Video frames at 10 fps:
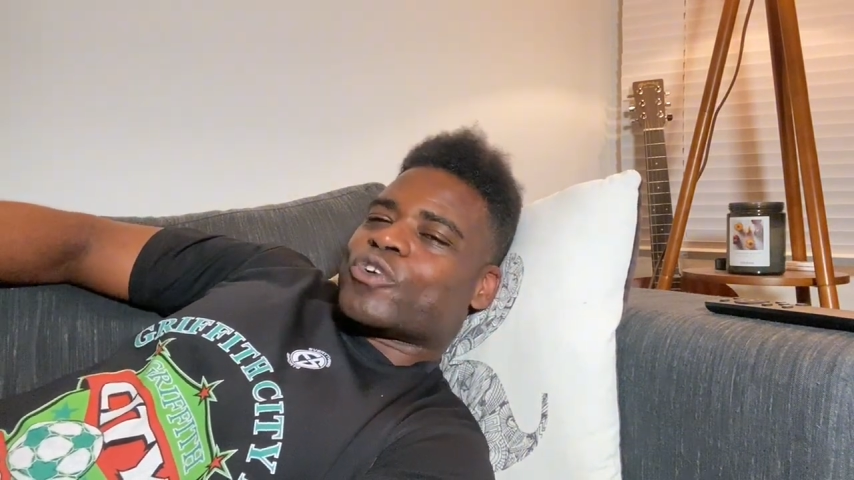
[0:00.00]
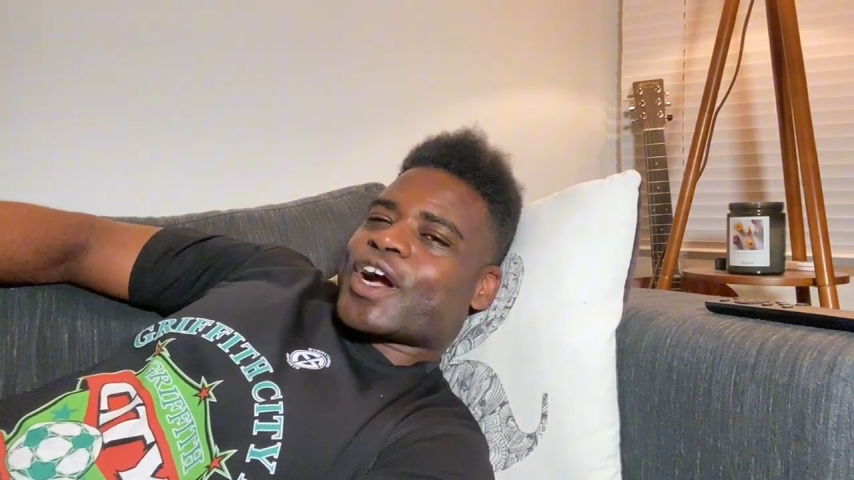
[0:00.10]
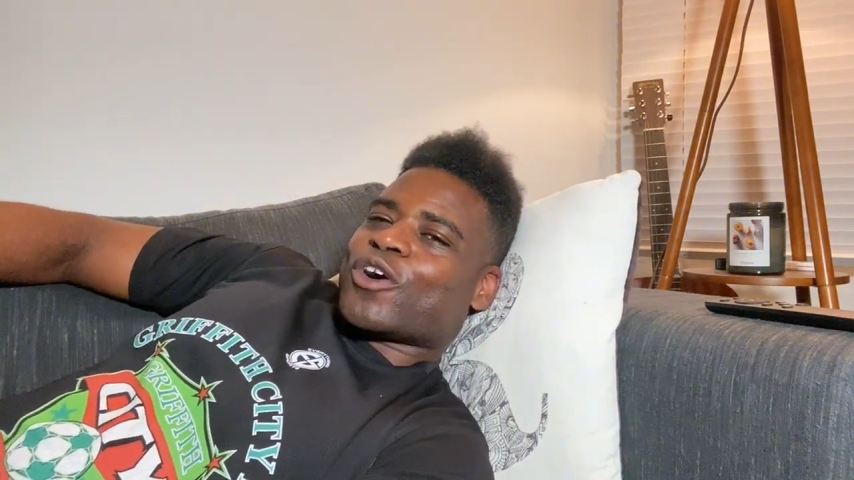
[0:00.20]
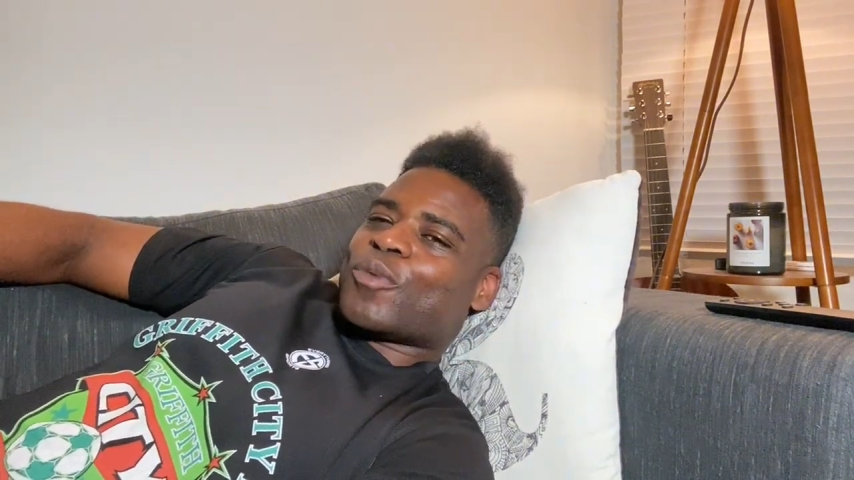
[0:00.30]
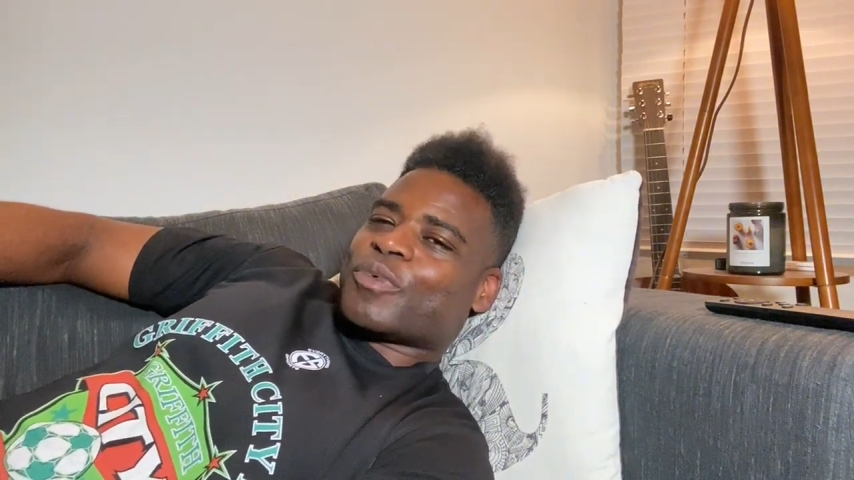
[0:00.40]

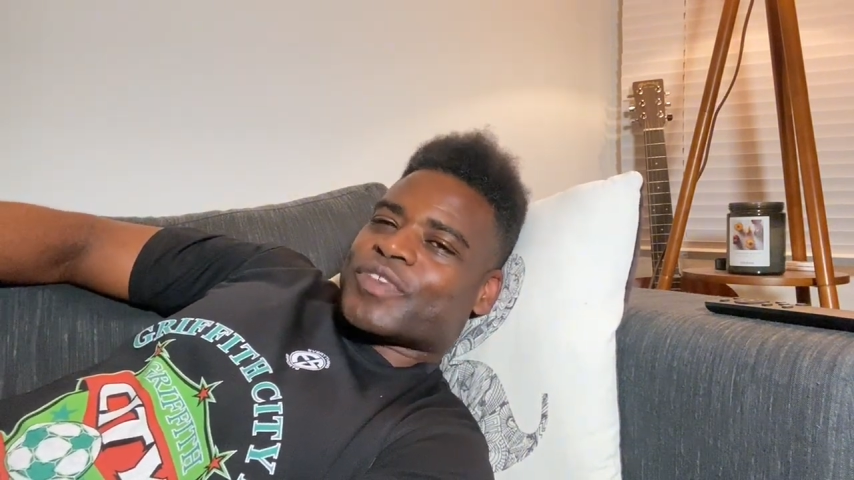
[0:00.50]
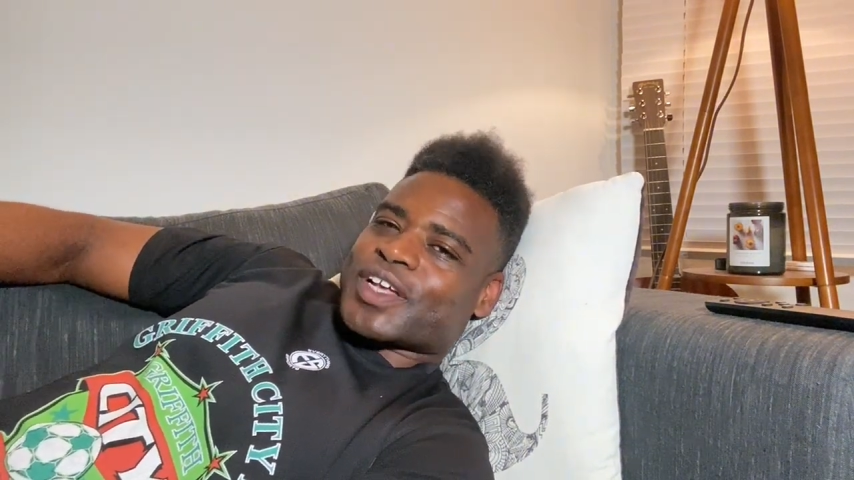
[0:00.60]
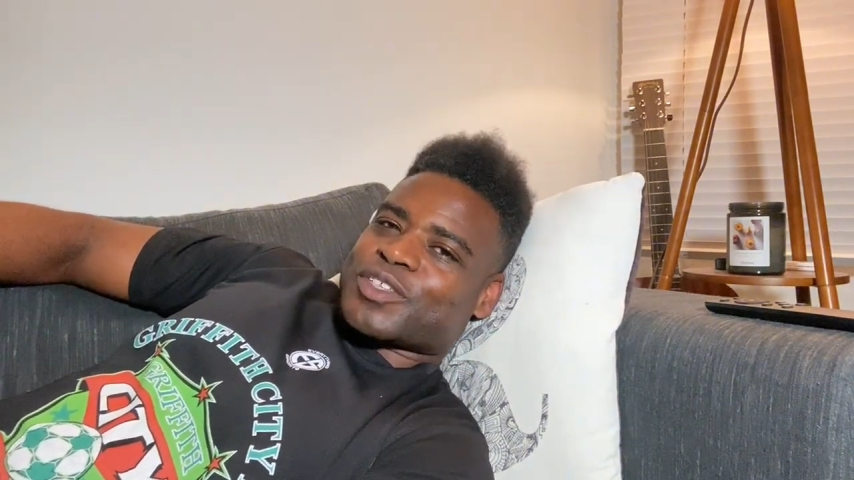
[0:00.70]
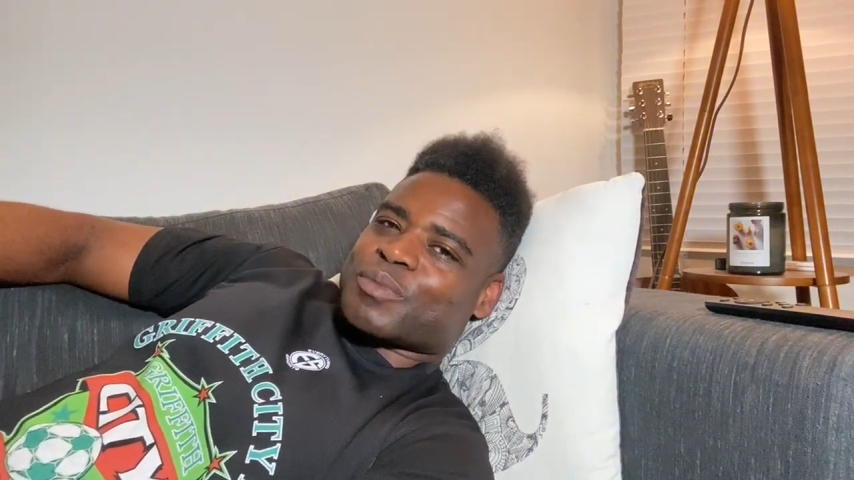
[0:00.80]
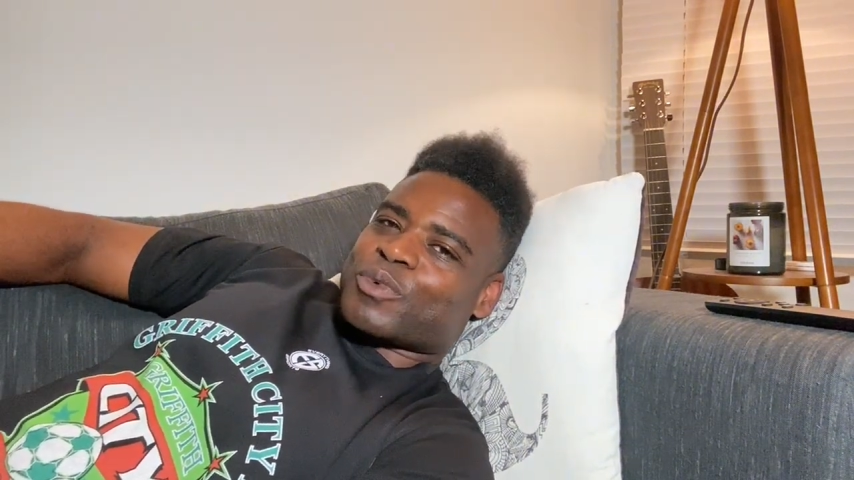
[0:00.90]
crack on with
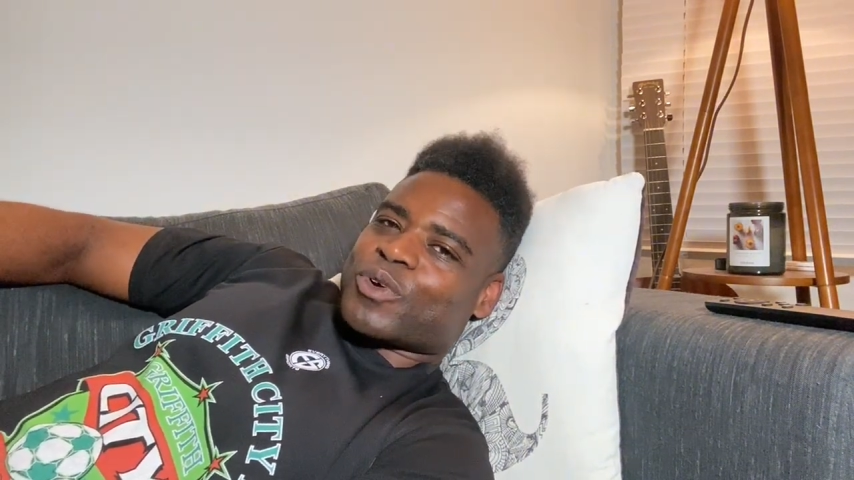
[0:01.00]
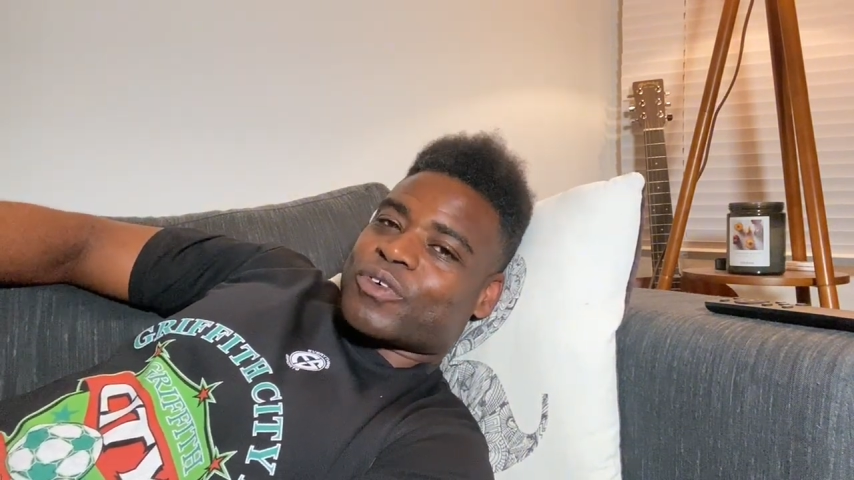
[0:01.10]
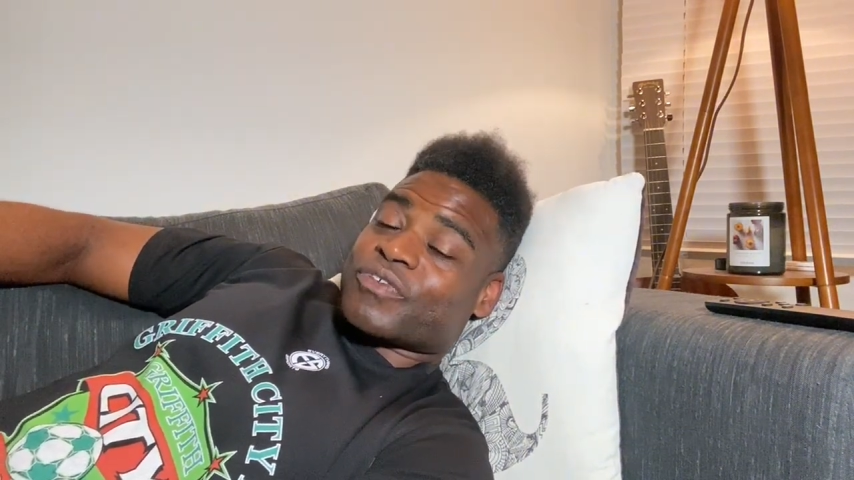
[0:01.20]
that tomorrow.